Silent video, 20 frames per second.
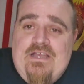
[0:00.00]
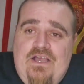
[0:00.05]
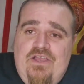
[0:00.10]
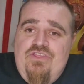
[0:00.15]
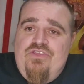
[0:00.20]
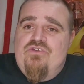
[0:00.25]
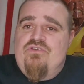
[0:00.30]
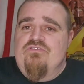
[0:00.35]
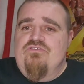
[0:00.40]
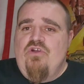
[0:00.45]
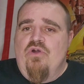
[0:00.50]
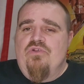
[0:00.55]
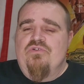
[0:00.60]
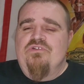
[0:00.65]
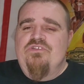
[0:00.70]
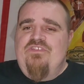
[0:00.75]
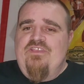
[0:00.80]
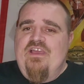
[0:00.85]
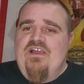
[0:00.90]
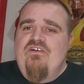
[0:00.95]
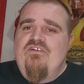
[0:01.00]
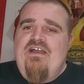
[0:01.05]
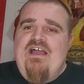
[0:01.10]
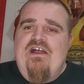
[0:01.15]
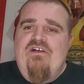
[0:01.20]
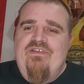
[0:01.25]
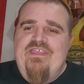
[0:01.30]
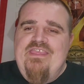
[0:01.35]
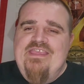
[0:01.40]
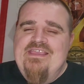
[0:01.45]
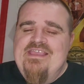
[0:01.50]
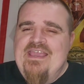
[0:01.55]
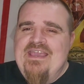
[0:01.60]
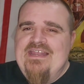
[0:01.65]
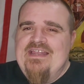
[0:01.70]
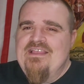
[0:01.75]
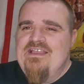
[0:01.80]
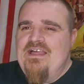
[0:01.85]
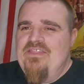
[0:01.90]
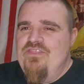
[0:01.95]
you could totally tell how he
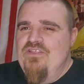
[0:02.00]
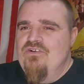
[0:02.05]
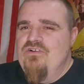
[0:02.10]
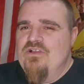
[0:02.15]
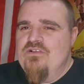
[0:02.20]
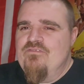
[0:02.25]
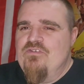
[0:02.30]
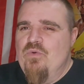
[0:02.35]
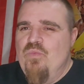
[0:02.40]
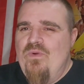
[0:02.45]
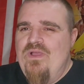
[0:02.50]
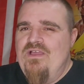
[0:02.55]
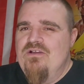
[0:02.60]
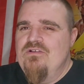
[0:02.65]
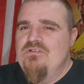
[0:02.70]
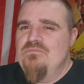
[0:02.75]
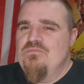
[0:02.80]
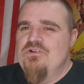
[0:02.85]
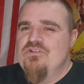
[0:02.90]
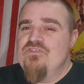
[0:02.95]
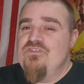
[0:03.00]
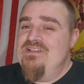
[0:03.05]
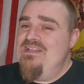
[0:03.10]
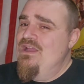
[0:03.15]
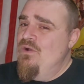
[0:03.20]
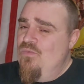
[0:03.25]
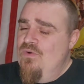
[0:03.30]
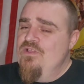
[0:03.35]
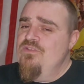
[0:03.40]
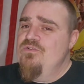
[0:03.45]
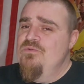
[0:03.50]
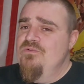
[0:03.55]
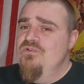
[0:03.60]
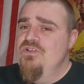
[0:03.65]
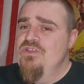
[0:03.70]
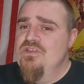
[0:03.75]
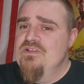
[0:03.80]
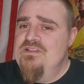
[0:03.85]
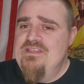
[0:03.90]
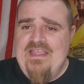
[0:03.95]
kind of got the look from Wayland Mercy, and it was a
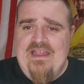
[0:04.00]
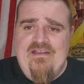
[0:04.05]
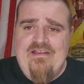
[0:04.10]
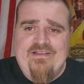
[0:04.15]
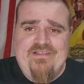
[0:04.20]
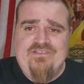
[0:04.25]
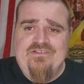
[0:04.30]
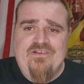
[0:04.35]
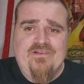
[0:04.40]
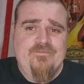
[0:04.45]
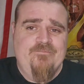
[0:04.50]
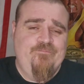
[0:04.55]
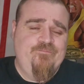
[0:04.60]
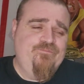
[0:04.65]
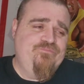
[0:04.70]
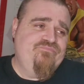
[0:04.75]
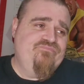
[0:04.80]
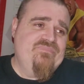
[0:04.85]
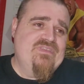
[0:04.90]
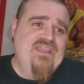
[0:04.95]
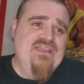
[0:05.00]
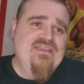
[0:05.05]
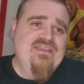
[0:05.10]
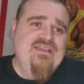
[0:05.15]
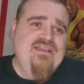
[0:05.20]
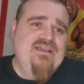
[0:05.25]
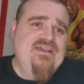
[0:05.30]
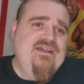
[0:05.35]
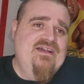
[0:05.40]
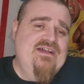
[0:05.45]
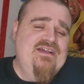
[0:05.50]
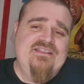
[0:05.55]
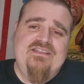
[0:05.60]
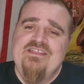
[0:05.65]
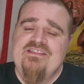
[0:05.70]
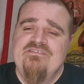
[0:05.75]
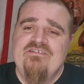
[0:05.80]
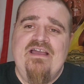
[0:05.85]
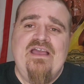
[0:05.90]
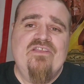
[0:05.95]
really good character. It
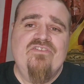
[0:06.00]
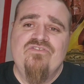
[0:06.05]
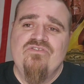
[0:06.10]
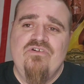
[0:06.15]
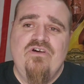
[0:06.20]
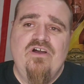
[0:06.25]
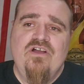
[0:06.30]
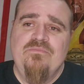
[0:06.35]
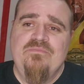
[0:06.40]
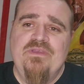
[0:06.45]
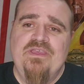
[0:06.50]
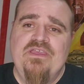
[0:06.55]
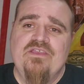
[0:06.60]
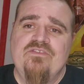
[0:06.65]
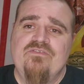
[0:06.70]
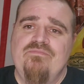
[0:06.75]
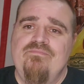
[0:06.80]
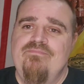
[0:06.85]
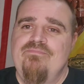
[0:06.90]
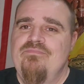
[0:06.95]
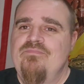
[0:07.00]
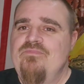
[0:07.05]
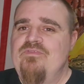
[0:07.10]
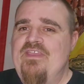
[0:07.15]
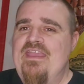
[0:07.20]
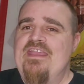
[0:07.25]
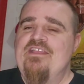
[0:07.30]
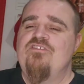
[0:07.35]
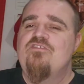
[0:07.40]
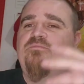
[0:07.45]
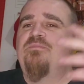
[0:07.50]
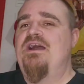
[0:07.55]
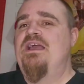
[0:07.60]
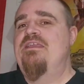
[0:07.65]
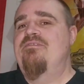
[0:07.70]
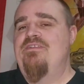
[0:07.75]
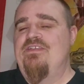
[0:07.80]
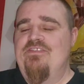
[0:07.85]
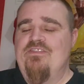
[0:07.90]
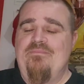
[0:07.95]
didn't last long because Dan
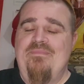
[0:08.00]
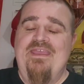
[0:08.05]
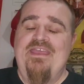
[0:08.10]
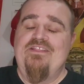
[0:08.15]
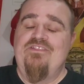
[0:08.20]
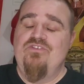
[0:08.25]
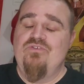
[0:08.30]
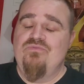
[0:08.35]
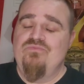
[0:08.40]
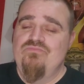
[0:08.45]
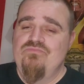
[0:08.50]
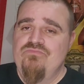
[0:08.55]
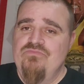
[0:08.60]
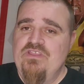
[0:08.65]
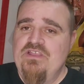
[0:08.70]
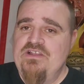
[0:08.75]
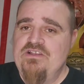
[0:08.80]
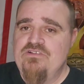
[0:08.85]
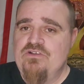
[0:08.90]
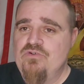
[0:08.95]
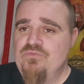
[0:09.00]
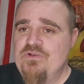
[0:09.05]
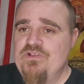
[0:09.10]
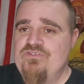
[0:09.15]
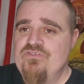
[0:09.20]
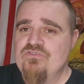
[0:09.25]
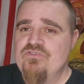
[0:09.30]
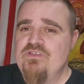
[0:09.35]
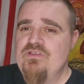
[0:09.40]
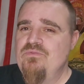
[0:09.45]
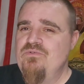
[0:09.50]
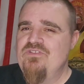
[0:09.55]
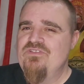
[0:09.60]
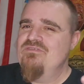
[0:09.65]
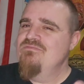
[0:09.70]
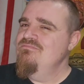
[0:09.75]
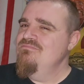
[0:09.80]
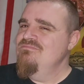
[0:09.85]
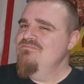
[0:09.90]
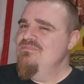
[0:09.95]
Spivey, the man who did it originally,
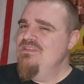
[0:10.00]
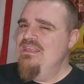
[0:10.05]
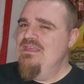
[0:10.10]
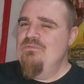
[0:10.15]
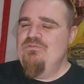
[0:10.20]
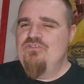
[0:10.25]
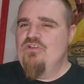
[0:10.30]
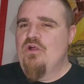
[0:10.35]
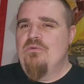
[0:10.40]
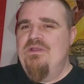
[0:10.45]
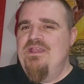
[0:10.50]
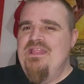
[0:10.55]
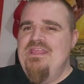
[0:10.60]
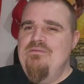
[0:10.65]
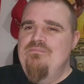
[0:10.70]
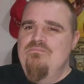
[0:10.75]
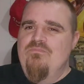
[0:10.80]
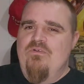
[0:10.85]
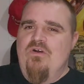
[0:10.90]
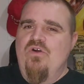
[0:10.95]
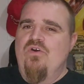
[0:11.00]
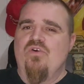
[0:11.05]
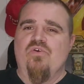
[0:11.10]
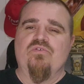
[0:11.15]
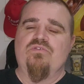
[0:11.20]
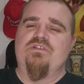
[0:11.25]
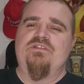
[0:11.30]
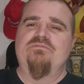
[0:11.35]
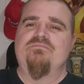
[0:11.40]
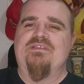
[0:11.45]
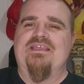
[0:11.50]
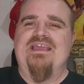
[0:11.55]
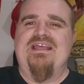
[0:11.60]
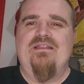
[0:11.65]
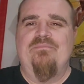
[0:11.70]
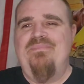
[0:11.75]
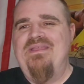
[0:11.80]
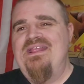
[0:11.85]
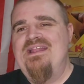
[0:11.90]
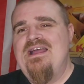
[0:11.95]
was already old and
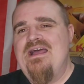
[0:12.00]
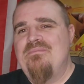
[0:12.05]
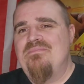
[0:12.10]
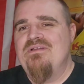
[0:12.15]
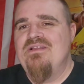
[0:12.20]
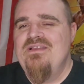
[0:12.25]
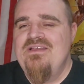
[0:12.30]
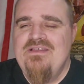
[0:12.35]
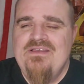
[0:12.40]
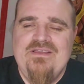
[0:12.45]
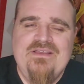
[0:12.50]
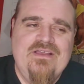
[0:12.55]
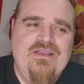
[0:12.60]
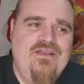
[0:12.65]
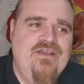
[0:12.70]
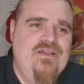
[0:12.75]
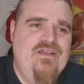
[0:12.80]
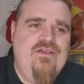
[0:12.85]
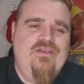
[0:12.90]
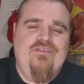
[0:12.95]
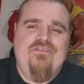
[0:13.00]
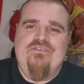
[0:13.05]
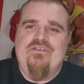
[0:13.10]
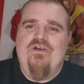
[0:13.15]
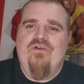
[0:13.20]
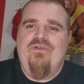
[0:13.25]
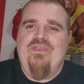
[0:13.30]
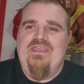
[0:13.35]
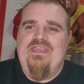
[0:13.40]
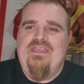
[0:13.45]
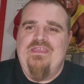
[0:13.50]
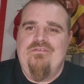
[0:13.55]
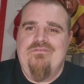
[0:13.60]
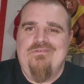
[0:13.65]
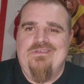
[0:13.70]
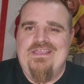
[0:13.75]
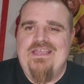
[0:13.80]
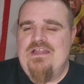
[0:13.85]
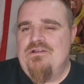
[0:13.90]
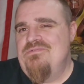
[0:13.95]
kind of beat up. So he
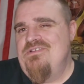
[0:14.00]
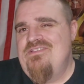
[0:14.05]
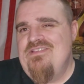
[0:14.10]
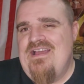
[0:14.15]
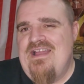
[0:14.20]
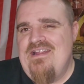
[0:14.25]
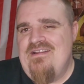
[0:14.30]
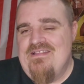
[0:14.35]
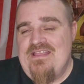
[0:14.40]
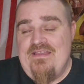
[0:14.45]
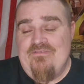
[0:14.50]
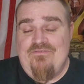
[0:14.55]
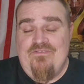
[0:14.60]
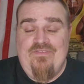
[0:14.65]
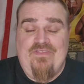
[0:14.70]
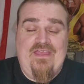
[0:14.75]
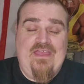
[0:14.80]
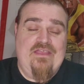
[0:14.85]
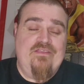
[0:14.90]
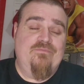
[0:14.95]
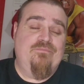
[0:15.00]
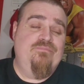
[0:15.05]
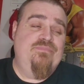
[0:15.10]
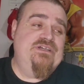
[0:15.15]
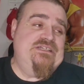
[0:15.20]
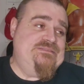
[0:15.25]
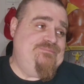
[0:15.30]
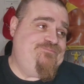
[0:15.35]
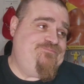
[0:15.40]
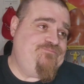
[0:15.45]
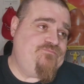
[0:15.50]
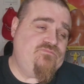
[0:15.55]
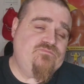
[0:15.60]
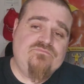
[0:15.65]
kind of retired after that. But